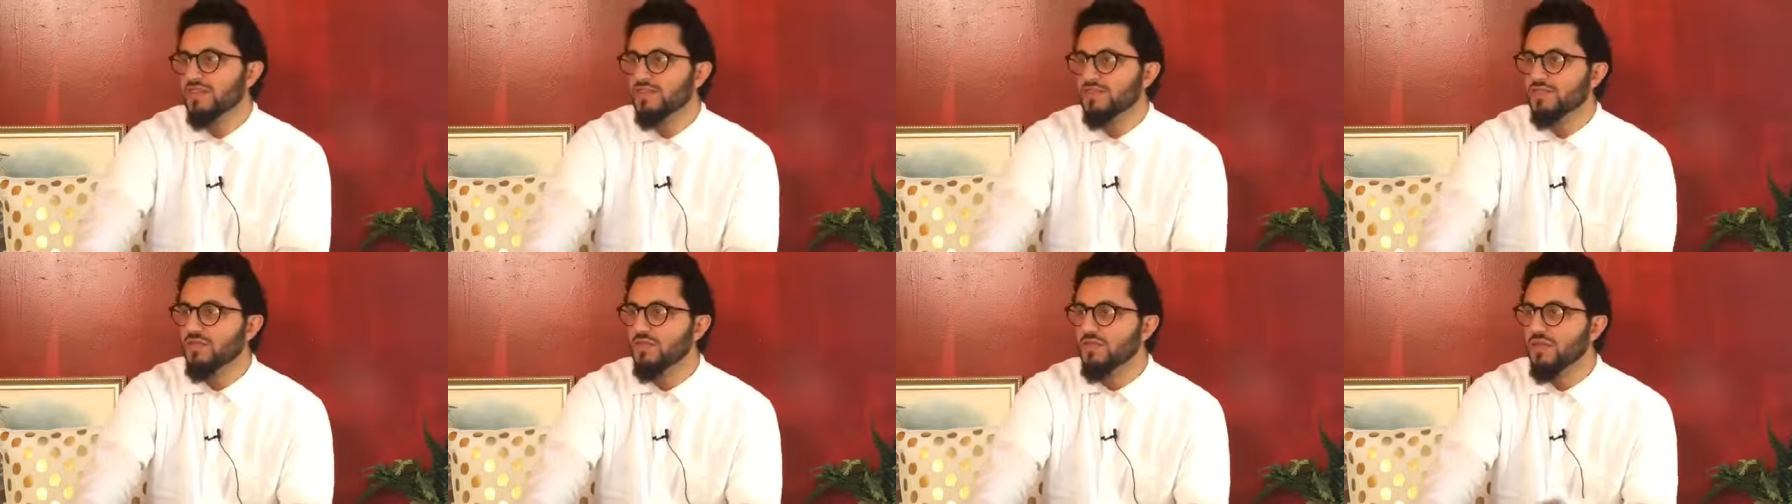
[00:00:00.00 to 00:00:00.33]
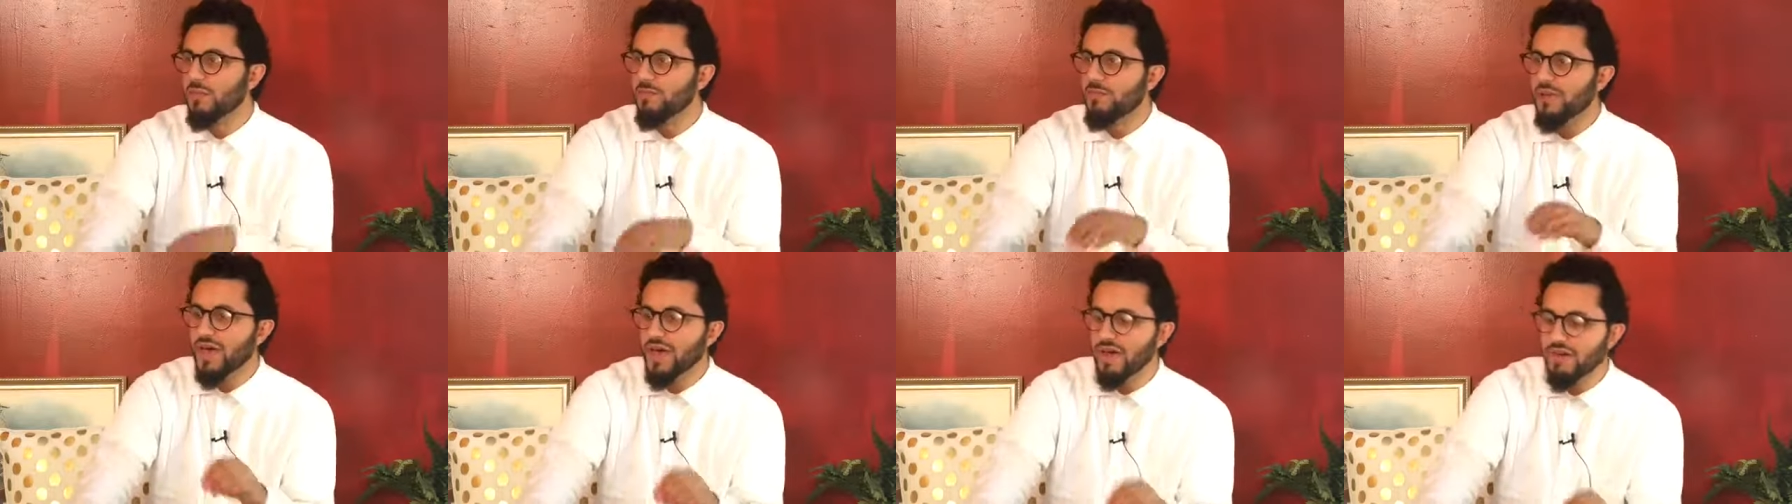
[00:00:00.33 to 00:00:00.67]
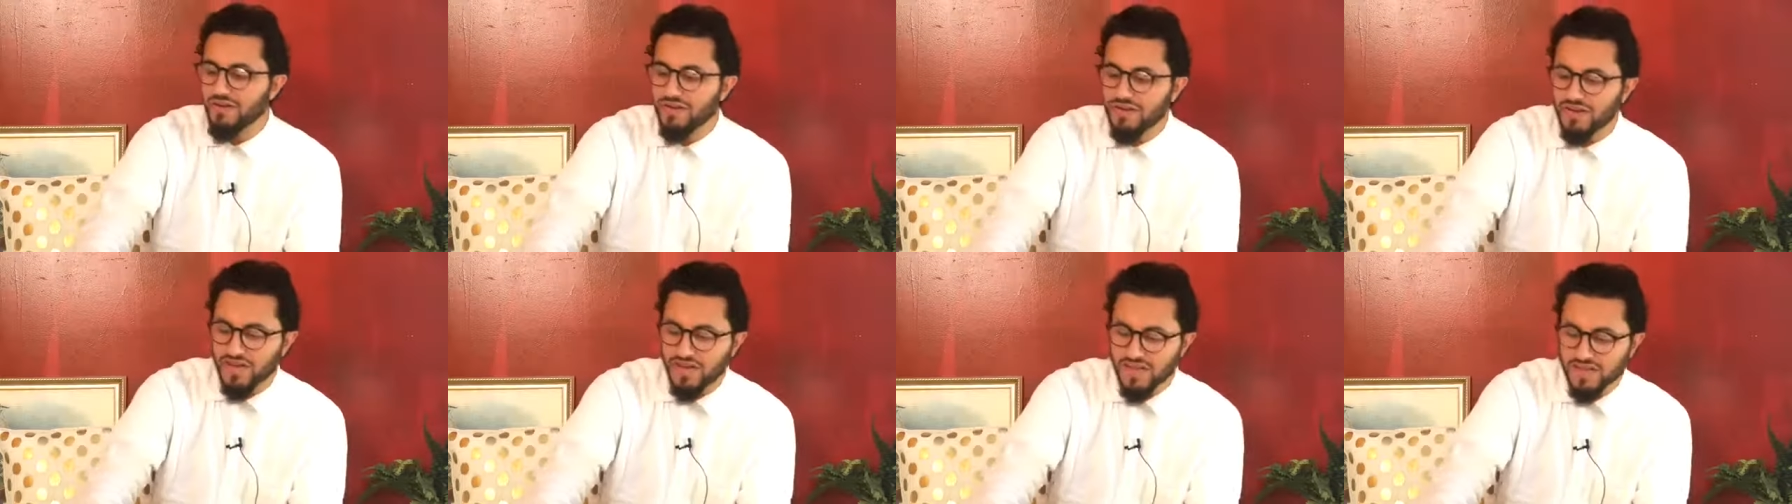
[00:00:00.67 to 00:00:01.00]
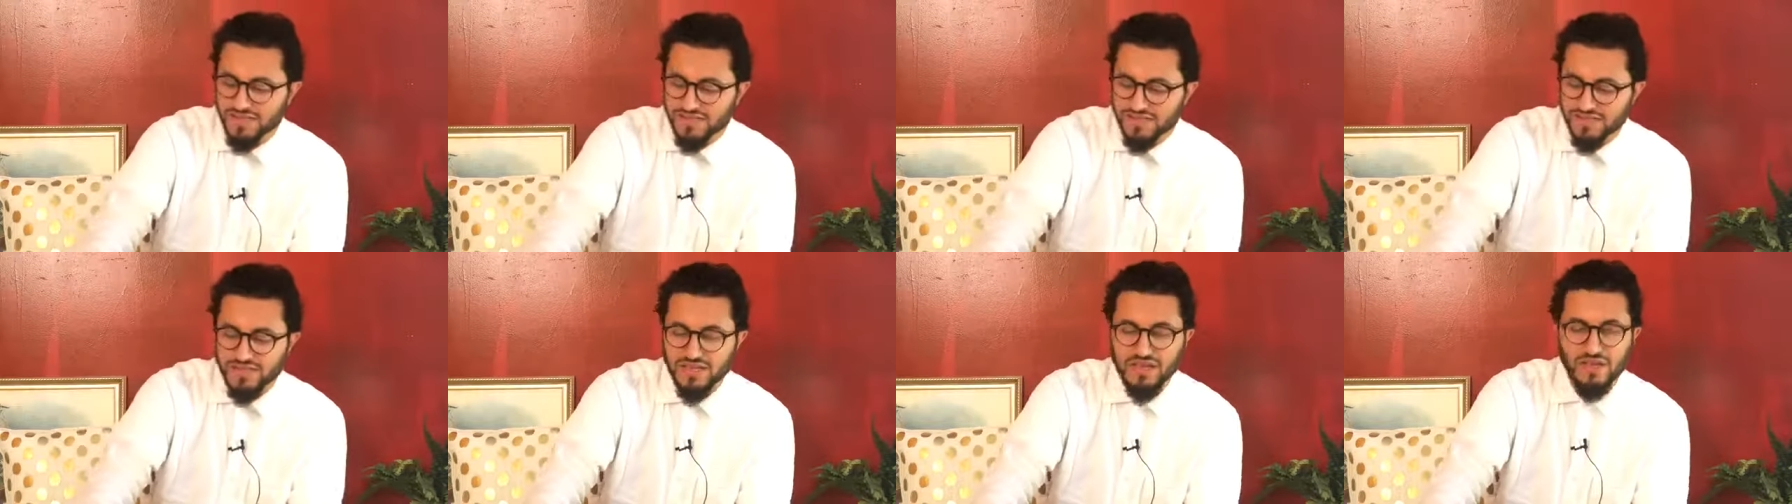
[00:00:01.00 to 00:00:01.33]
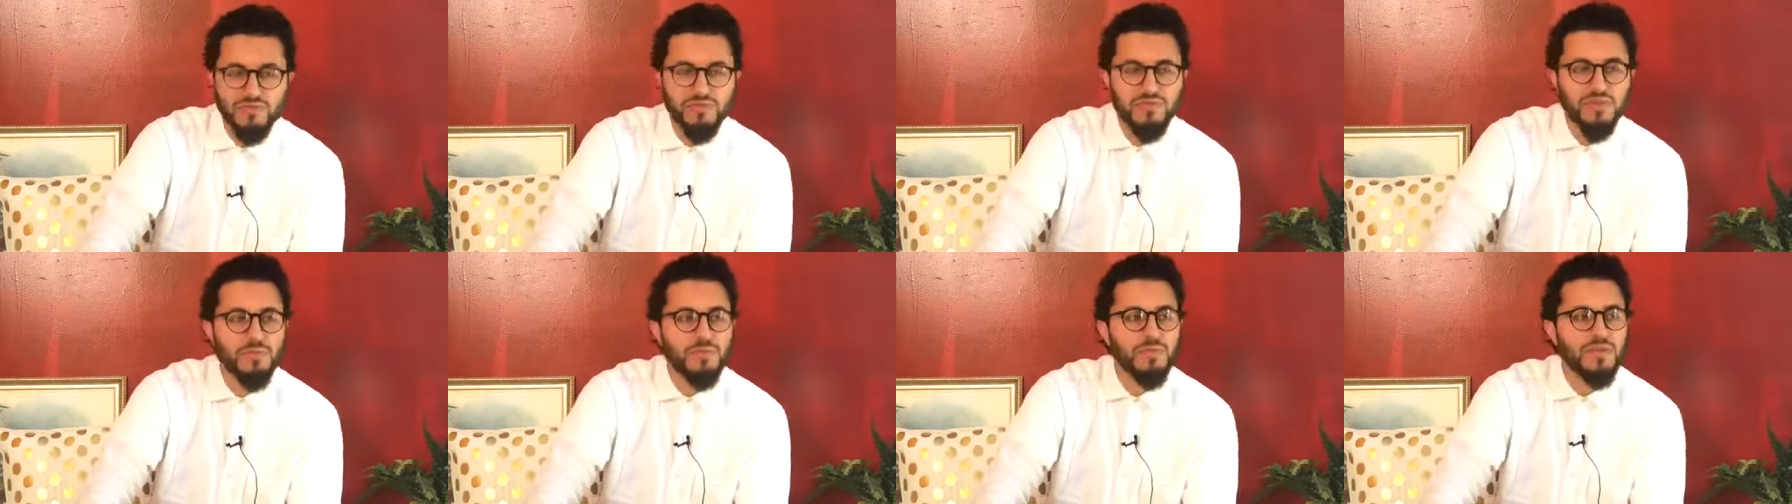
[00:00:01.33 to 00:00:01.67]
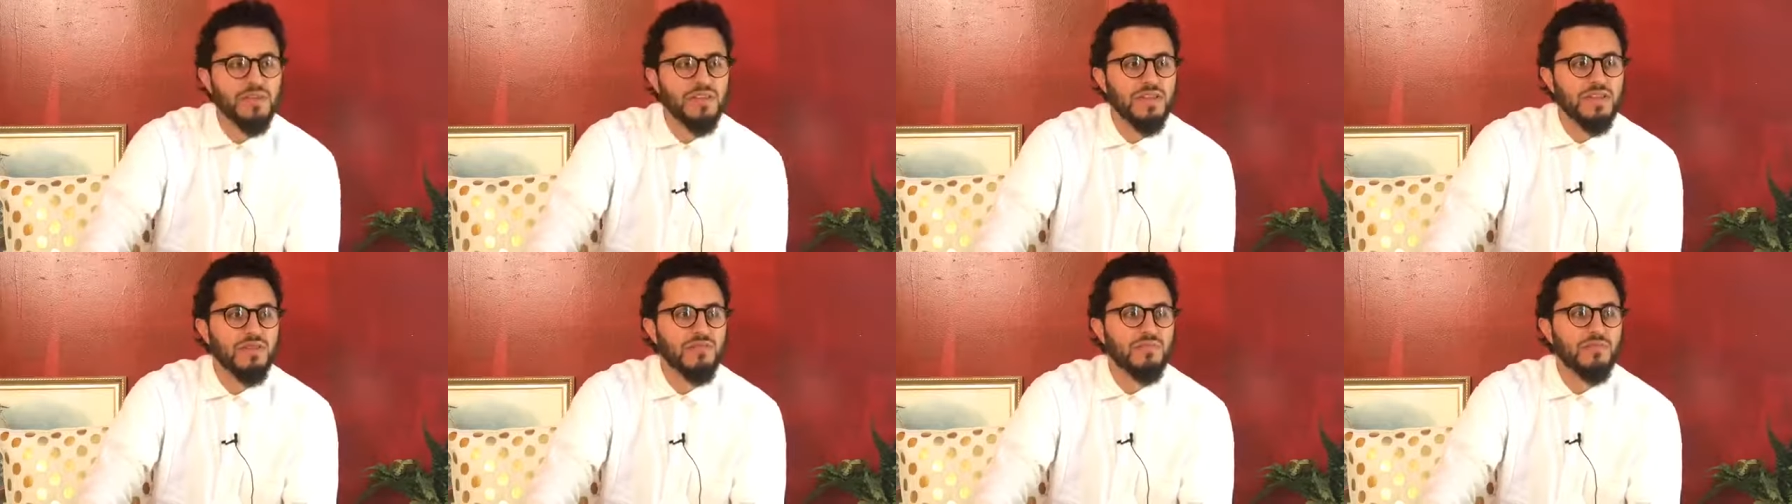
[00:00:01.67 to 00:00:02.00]
So the paradise of the
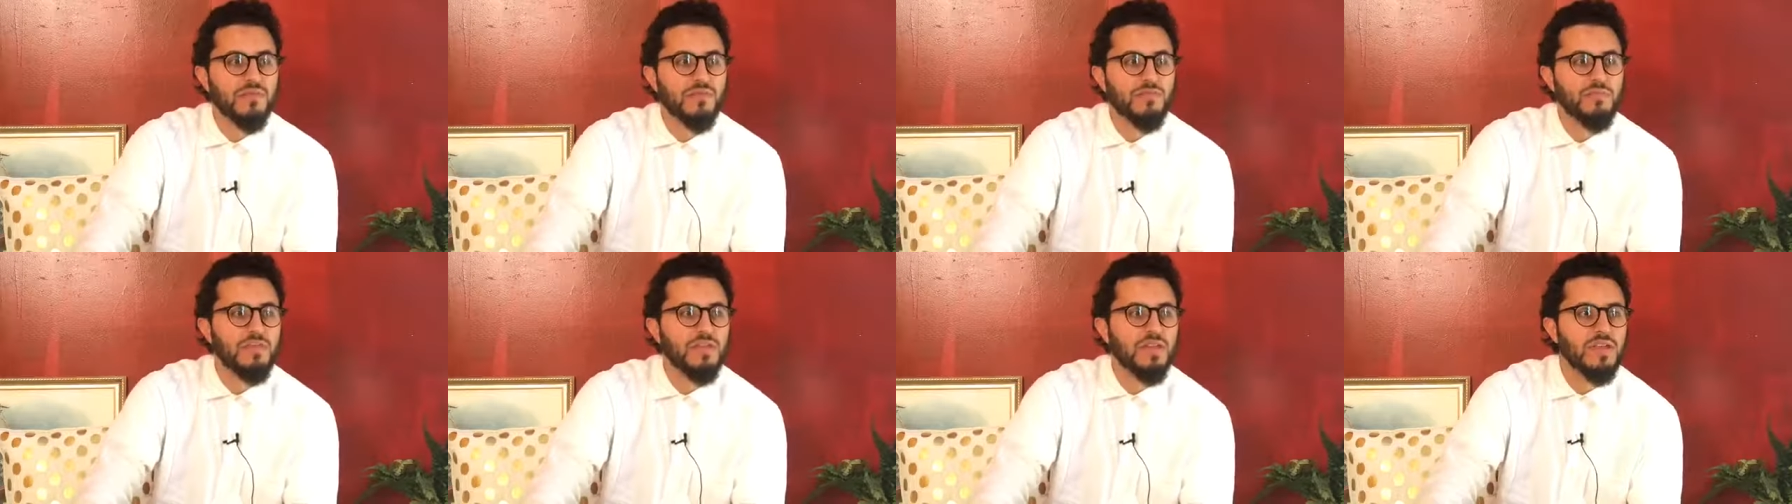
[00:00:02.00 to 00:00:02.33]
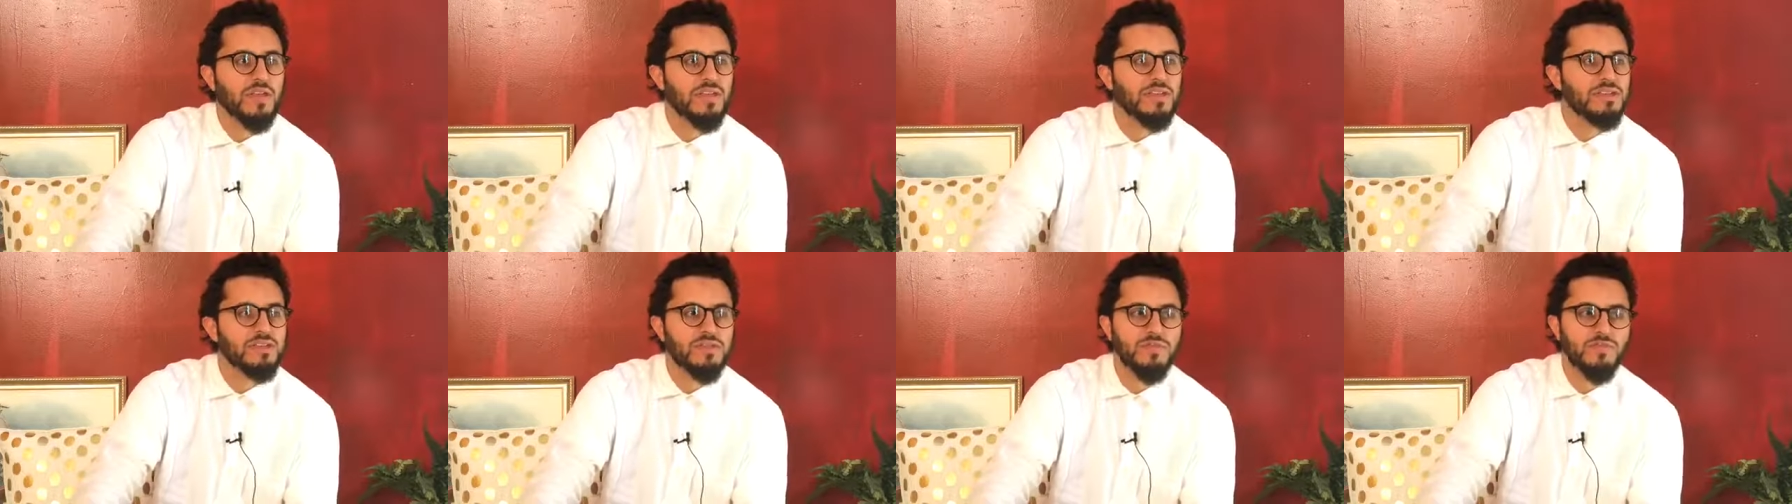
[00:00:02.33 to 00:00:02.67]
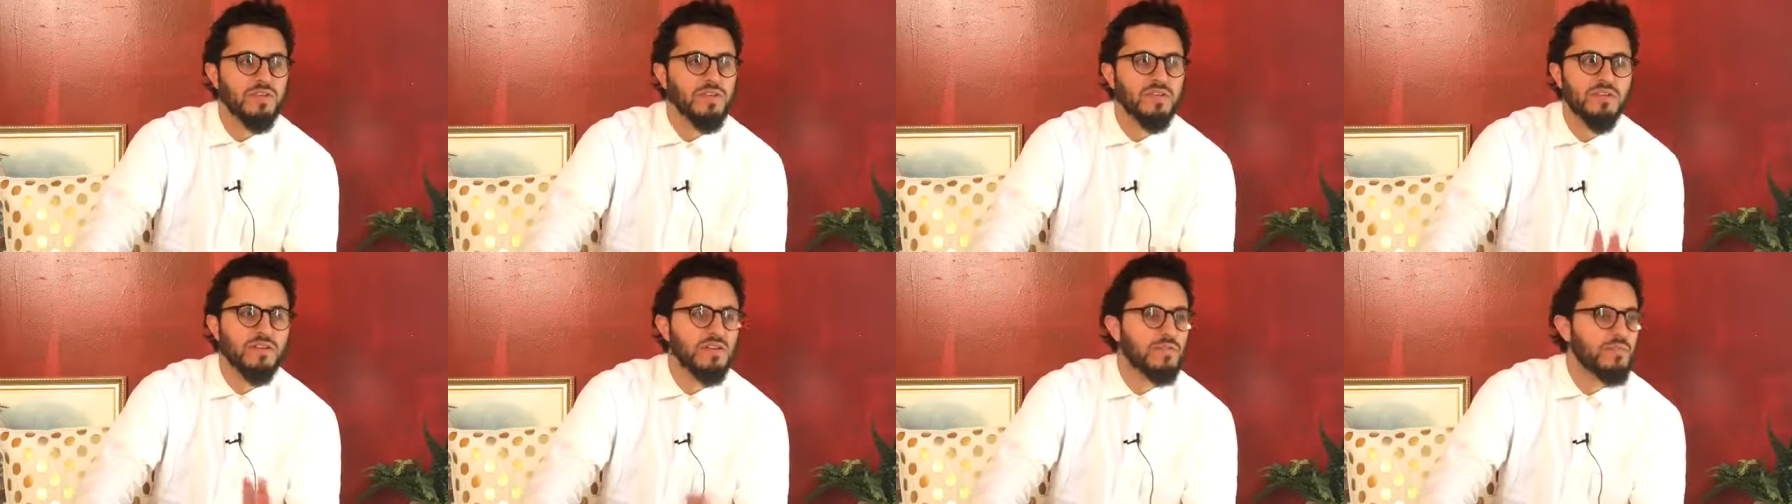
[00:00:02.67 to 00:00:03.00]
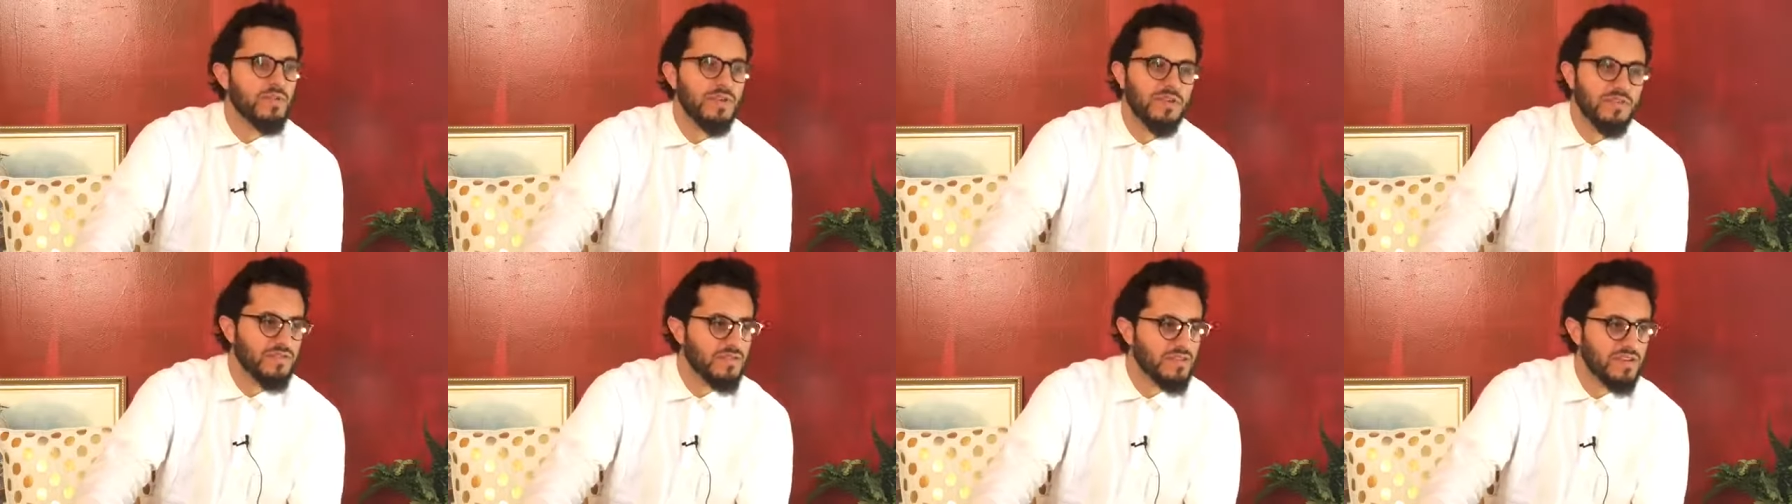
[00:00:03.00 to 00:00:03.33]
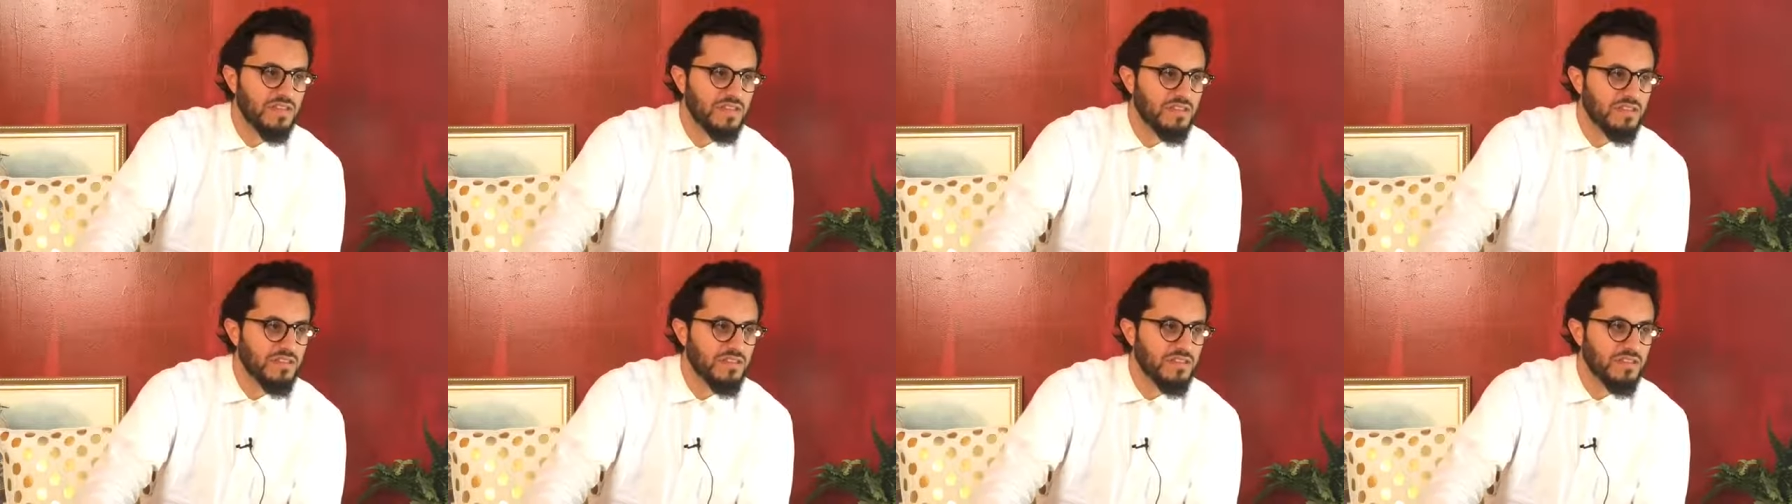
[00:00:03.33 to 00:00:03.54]
believer begins immediately upon his death.